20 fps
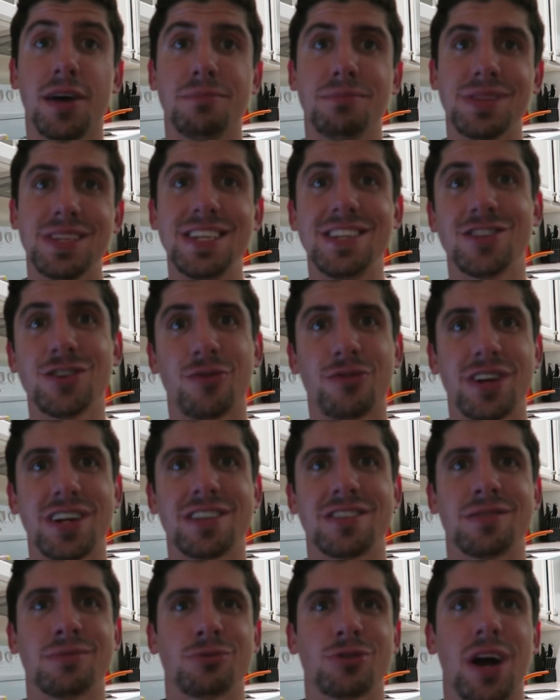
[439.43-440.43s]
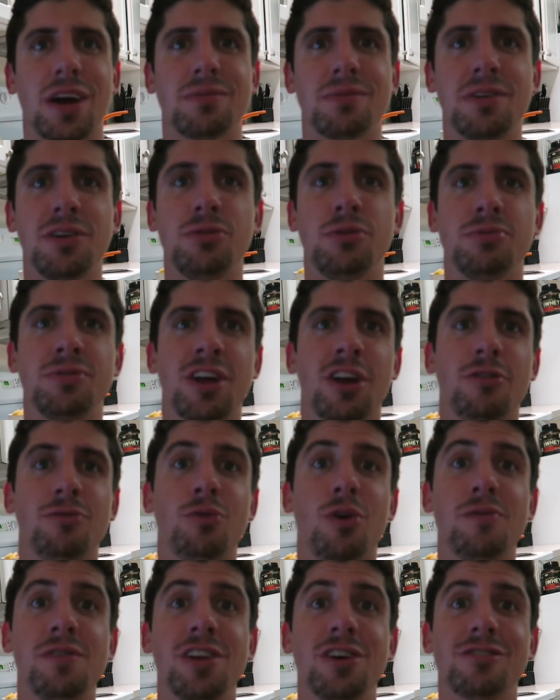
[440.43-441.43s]
Please don't forget to subscribe to my YouTube channel for
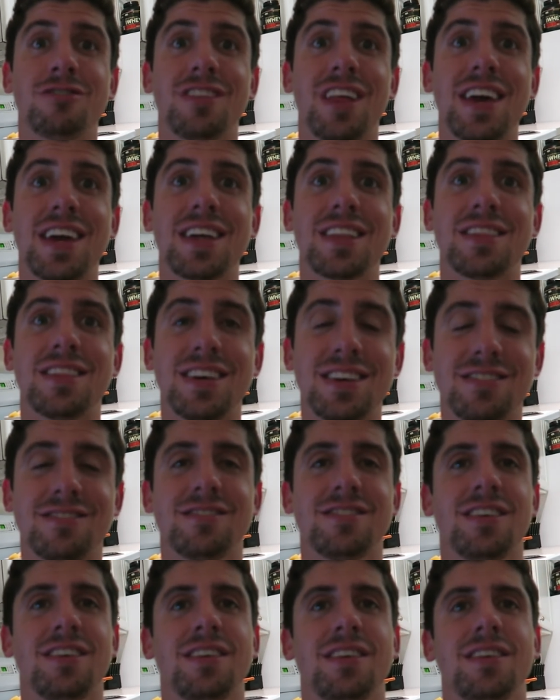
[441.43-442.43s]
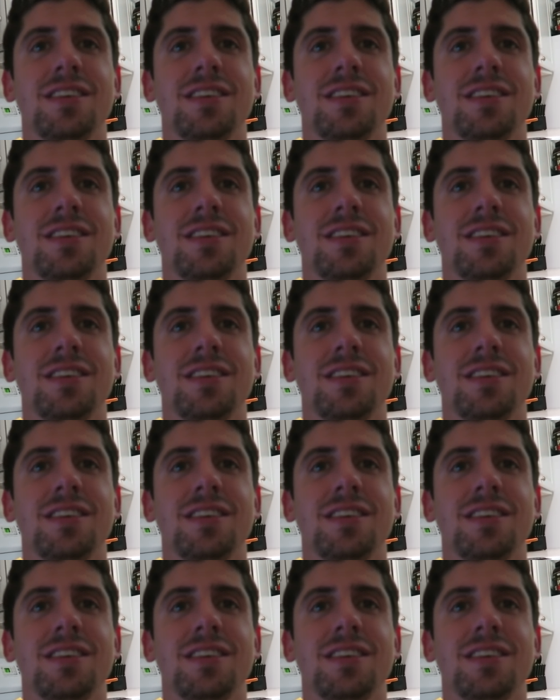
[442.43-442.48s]
more videos like this.